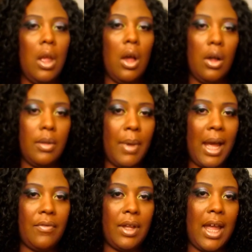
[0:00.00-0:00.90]
On the
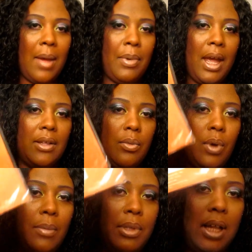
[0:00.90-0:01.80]
back of the cap it has a
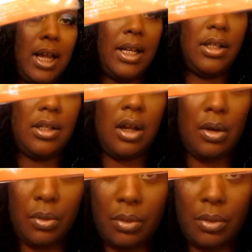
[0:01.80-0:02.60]
website, so